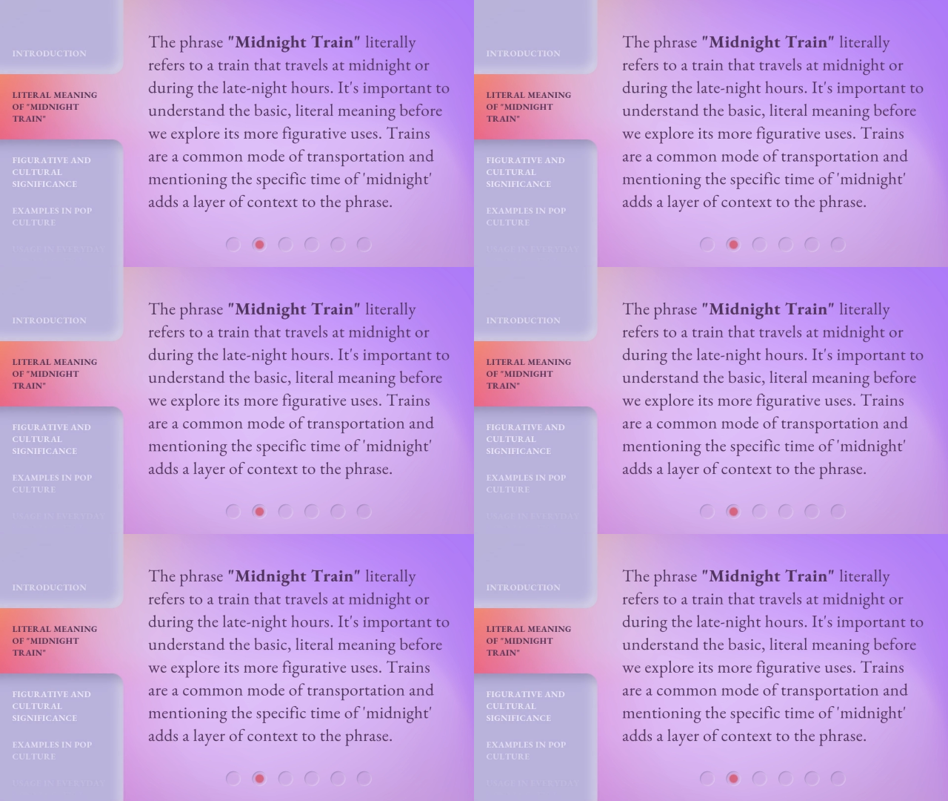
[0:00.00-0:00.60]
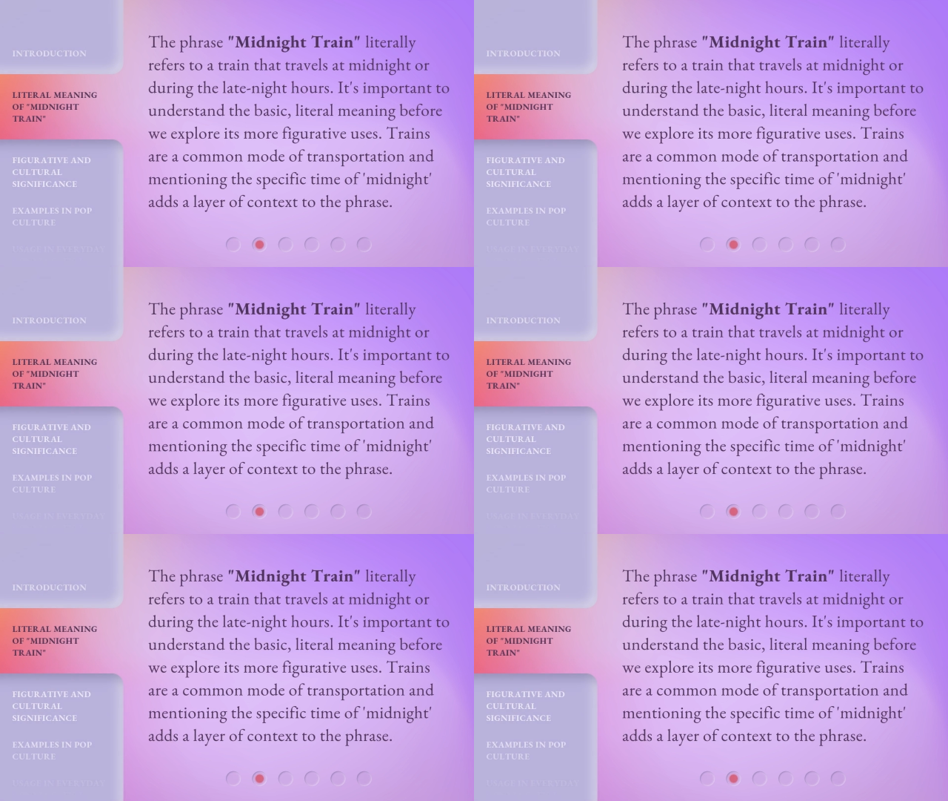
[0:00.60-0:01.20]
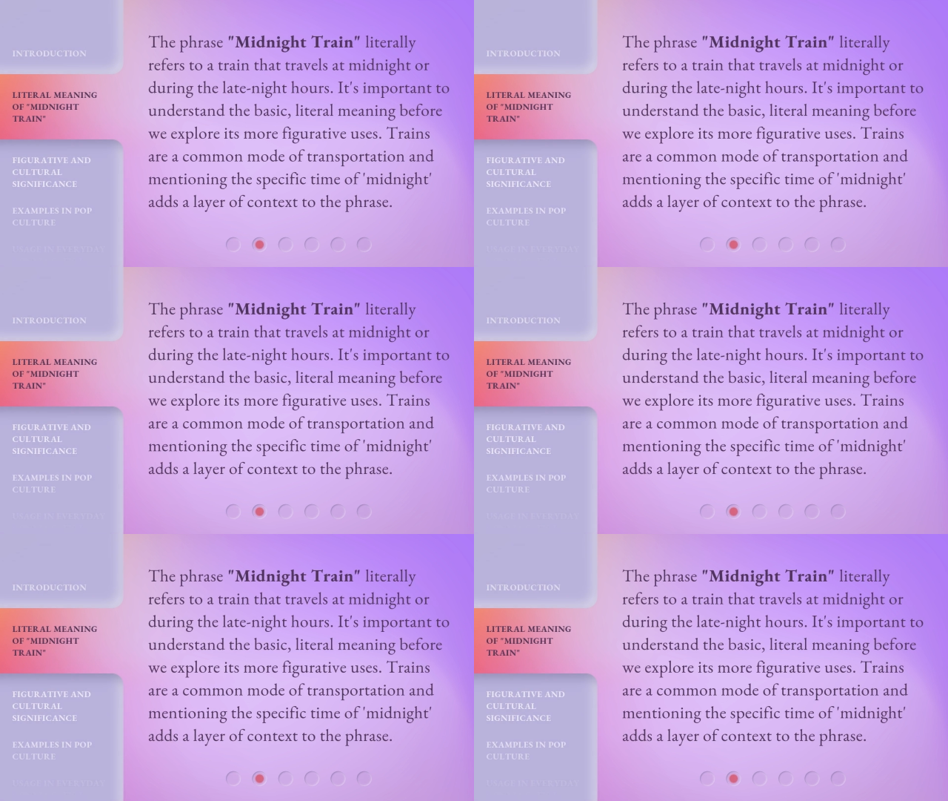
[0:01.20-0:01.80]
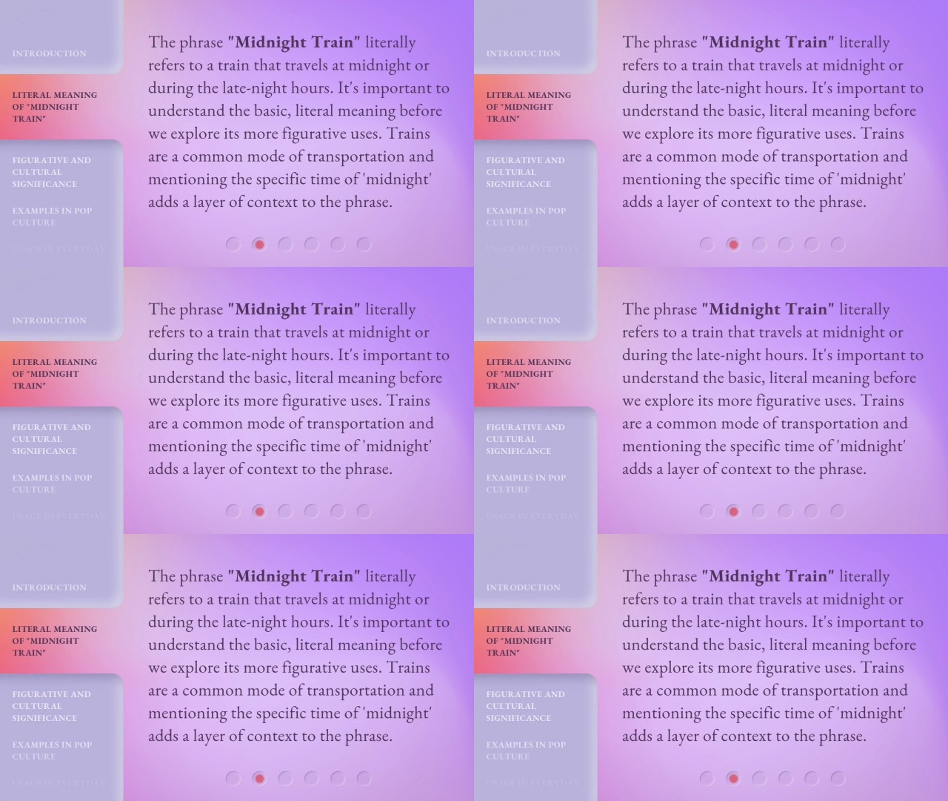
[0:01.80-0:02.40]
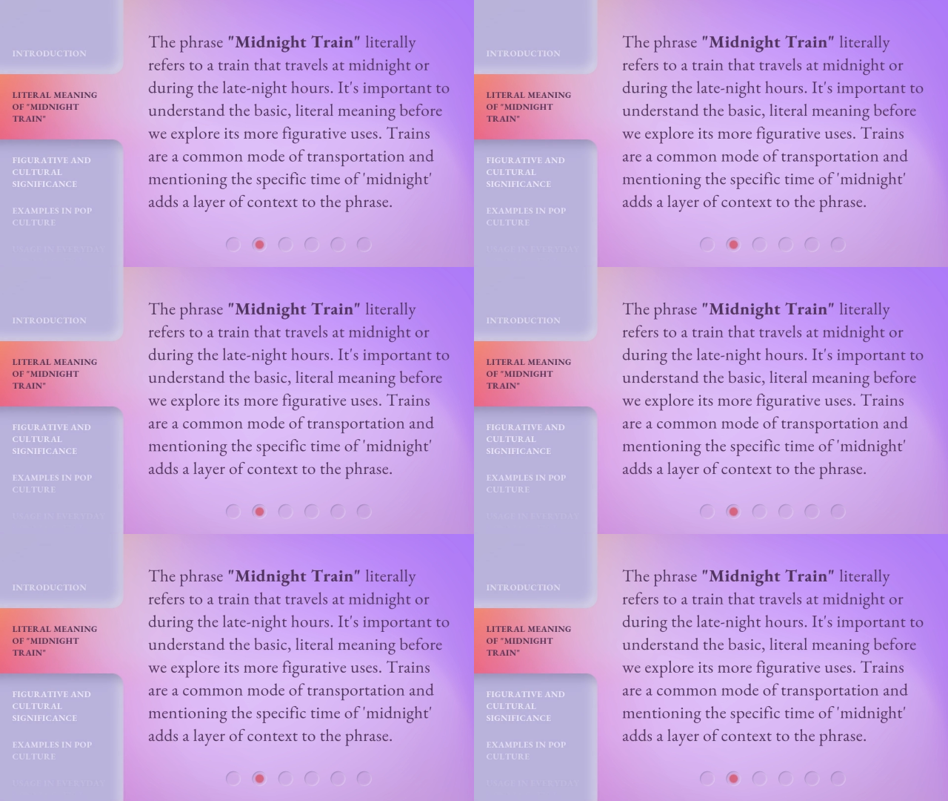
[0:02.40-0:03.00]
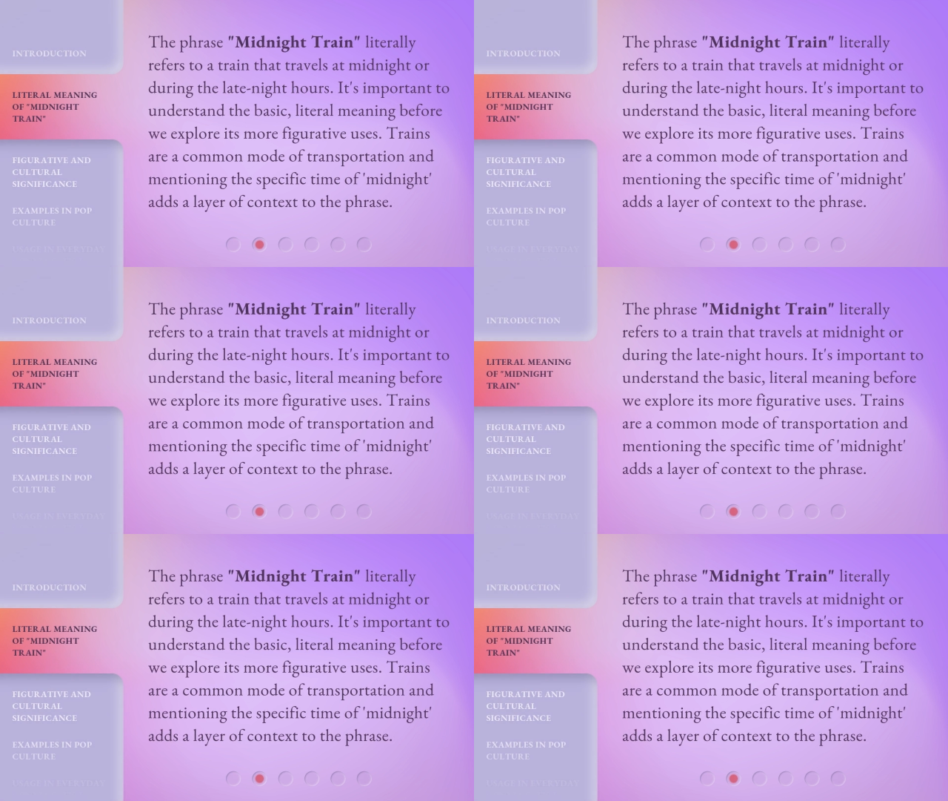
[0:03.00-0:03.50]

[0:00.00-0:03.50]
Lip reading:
(no speaker visible)